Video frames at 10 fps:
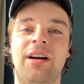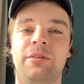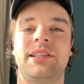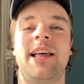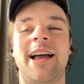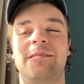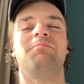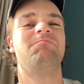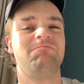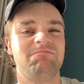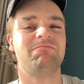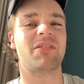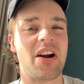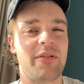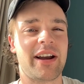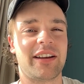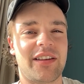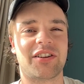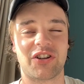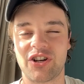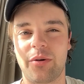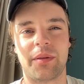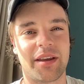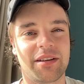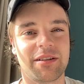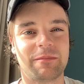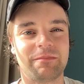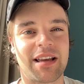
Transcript: I was like, I reckon there's a show in this.